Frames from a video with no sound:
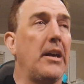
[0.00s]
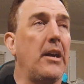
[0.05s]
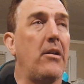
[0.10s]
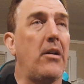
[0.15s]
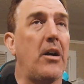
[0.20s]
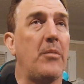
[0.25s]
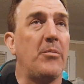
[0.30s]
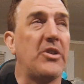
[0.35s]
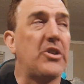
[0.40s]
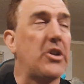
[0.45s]

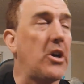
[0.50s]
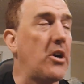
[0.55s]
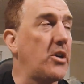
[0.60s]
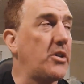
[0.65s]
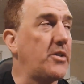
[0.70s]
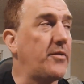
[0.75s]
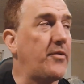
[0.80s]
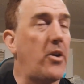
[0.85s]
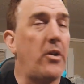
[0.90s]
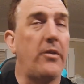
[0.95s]
I'm in
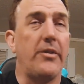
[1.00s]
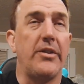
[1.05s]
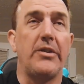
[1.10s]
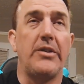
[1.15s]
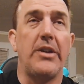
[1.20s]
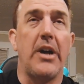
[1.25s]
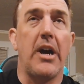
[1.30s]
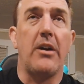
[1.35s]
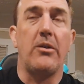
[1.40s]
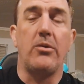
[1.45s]
charge of all
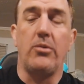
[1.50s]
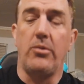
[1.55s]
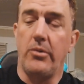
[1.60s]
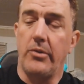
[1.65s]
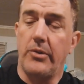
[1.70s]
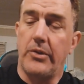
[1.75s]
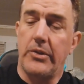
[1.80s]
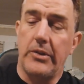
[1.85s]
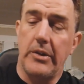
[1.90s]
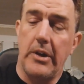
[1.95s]
these
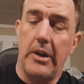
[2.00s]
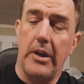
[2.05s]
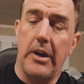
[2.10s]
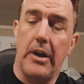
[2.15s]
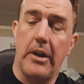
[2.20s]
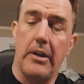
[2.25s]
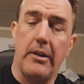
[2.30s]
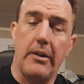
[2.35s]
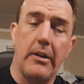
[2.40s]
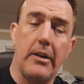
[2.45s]
yahoos,
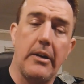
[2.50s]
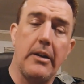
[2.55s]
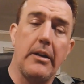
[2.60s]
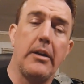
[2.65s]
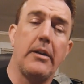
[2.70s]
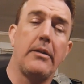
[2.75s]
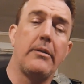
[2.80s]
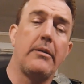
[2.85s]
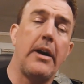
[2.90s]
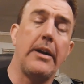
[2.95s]
and
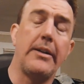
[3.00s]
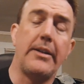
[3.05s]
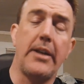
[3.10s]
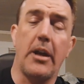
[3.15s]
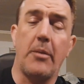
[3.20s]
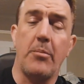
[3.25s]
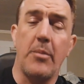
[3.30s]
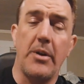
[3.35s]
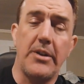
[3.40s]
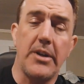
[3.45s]
I
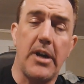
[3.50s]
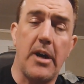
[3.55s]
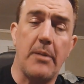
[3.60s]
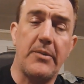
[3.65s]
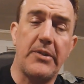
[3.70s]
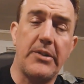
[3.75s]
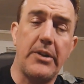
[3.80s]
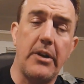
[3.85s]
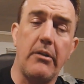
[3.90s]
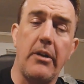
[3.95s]
take my
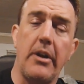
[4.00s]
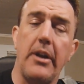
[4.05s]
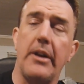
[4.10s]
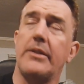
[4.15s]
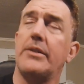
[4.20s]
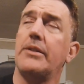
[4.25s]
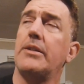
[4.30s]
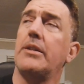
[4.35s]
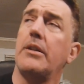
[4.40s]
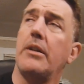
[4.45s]
job
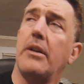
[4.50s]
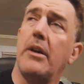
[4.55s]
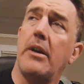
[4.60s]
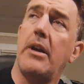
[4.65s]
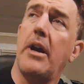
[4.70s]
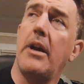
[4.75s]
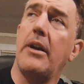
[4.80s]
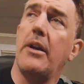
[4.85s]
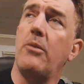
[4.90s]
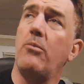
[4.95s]
serious,
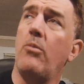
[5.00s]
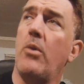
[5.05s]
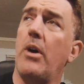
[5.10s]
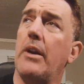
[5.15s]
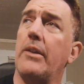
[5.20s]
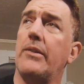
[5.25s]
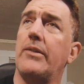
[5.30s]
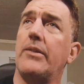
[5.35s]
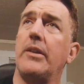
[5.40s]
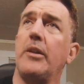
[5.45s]
and I didn't
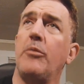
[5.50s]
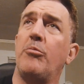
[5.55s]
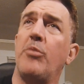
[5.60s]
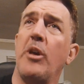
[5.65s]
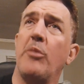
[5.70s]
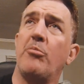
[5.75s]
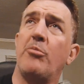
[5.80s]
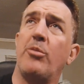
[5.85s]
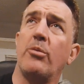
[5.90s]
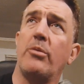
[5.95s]
want to see
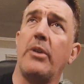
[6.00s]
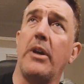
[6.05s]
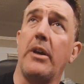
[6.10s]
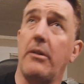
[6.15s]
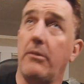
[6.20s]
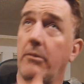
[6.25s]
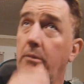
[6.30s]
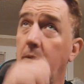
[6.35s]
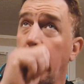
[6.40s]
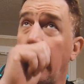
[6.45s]
people
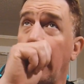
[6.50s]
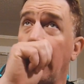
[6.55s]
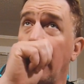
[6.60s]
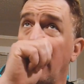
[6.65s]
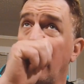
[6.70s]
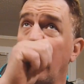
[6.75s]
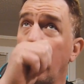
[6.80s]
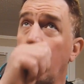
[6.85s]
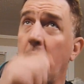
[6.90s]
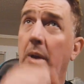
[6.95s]
get
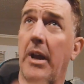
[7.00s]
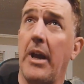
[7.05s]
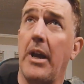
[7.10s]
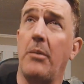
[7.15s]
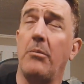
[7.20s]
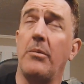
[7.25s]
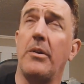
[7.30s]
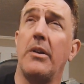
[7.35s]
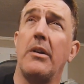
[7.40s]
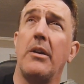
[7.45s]
killed or
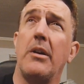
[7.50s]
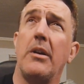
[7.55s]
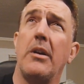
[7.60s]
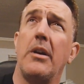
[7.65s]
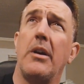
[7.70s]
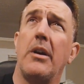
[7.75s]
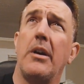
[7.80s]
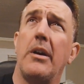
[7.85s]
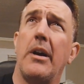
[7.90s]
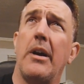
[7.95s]
maimed
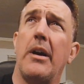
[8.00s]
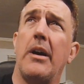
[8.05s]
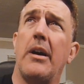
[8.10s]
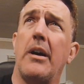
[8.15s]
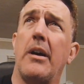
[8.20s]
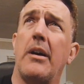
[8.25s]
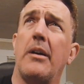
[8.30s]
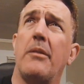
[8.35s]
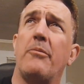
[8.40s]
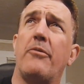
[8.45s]

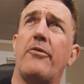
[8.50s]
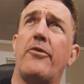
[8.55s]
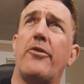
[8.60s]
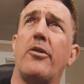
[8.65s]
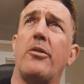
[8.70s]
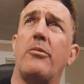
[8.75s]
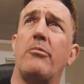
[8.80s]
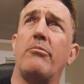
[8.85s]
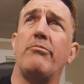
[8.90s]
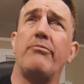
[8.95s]

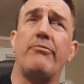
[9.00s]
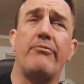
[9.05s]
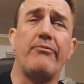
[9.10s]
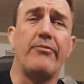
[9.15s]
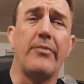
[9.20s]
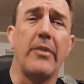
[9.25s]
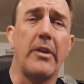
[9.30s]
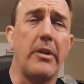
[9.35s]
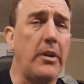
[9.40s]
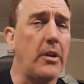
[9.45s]
from,
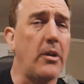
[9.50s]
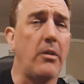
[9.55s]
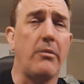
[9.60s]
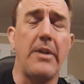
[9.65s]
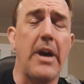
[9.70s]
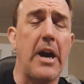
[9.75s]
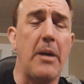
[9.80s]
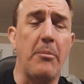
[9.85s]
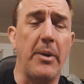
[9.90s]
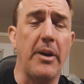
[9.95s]

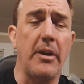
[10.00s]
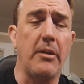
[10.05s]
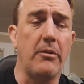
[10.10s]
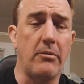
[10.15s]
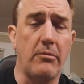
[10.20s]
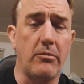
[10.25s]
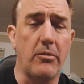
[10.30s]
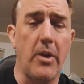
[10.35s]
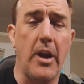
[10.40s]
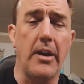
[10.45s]
not
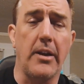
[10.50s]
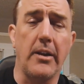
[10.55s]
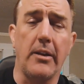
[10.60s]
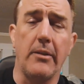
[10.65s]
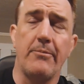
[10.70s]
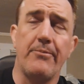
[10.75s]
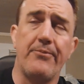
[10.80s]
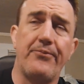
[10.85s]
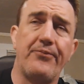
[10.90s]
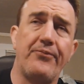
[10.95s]
being ready.